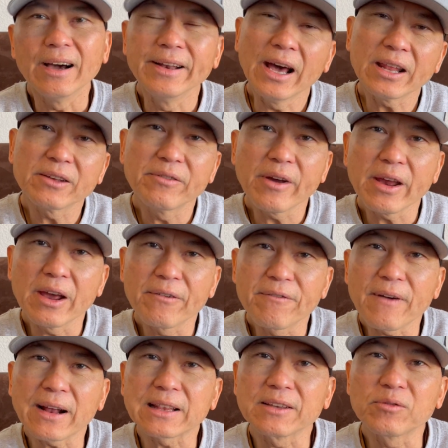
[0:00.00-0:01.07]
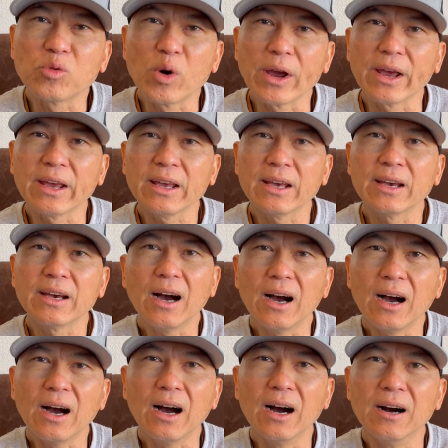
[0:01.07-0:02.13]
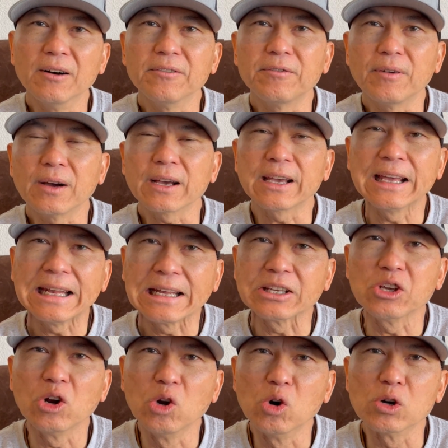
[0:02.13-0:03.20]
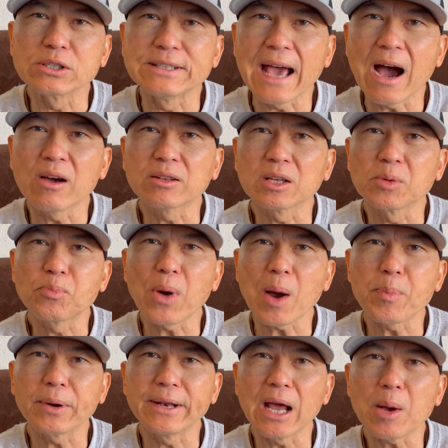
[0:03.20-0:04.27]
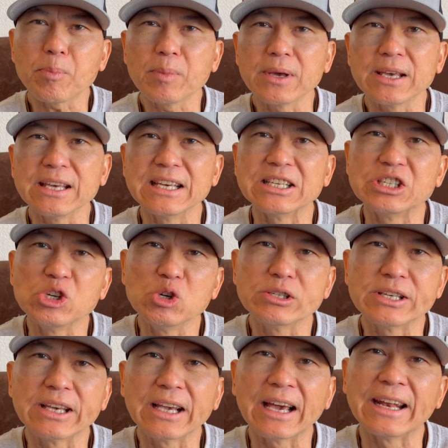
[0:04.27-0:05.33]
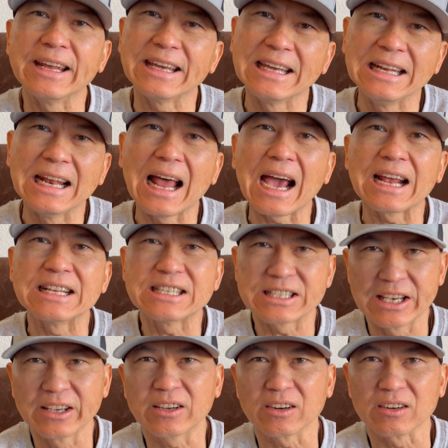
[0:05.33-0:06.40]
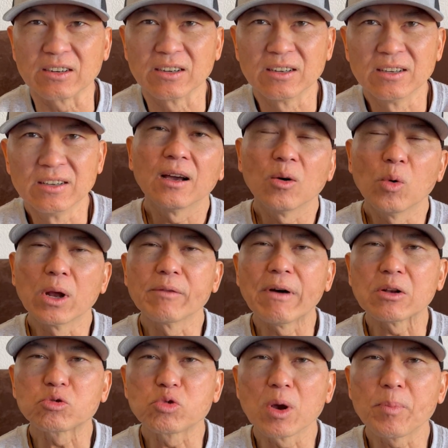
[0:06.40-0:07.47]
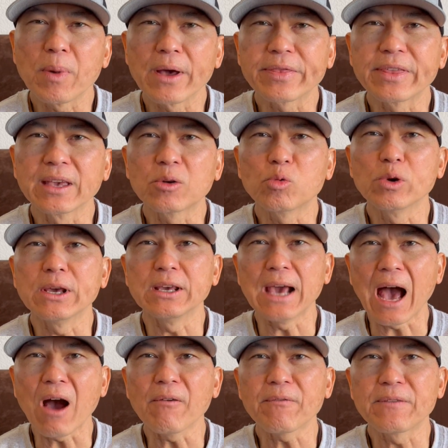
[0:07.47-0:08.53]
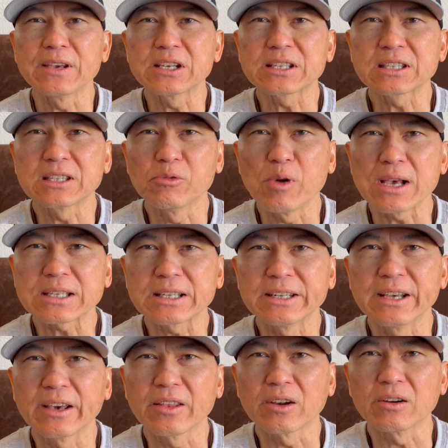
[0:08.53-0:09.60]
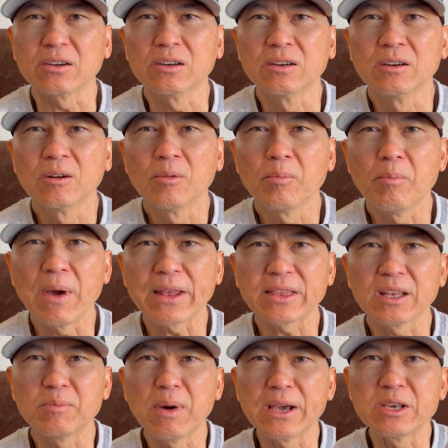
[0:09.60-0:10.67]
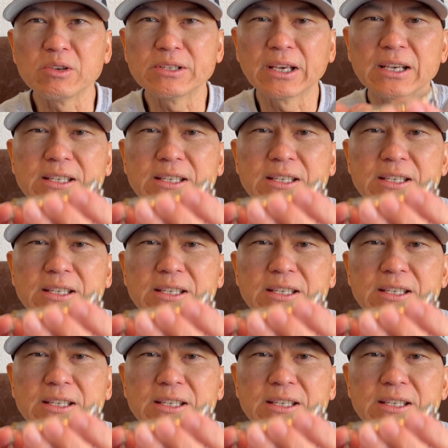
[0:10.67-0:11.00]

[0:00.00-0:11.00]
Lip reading: Another very effective way of getting your lures down to the proper depth is using an inline sinker. One of our trip, I think we outfished the rest of the other method by using a